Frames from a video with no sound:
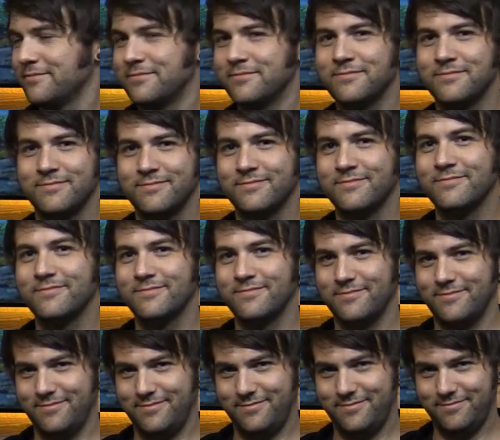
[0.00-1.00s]

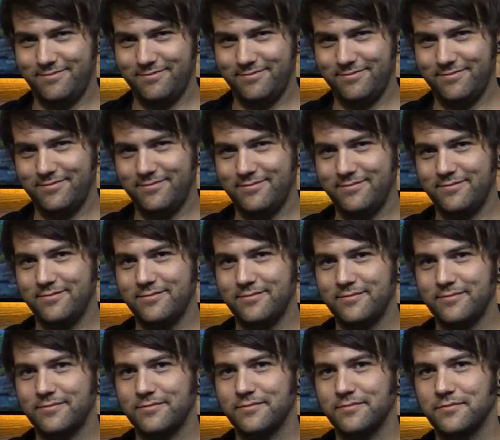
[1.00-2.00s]

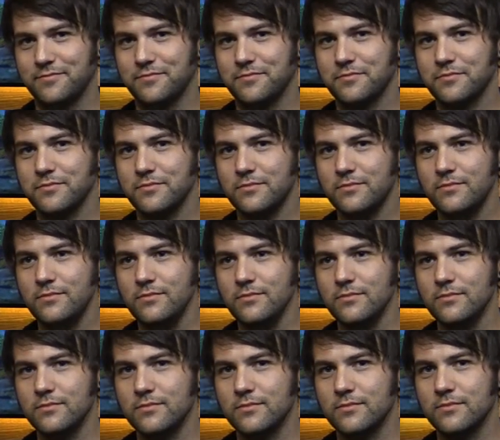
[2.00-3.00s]

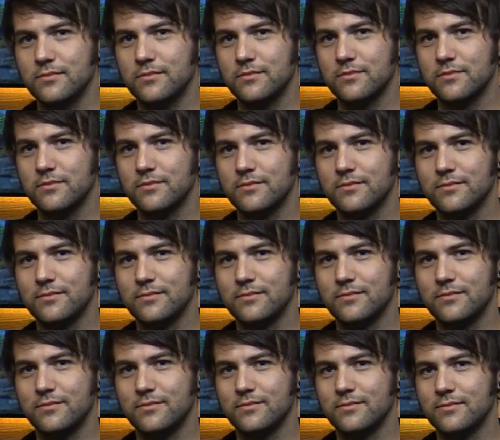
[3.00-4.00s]

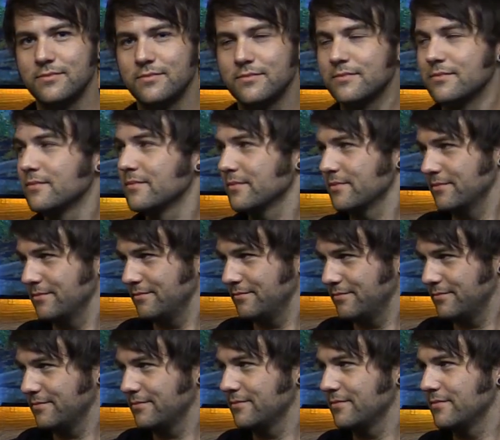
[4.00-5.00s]

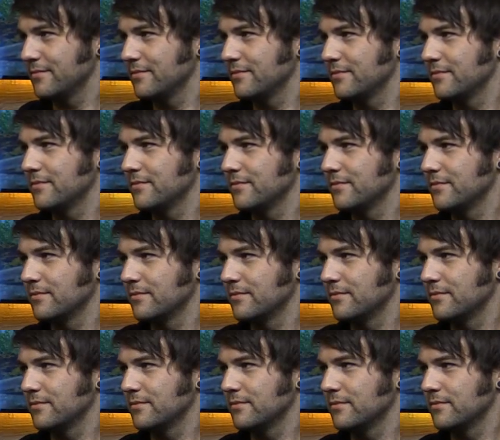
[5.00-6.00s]

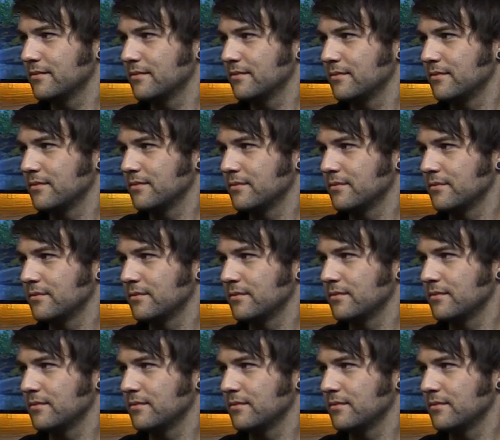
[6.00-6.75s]
No words are spoken by the person on screen.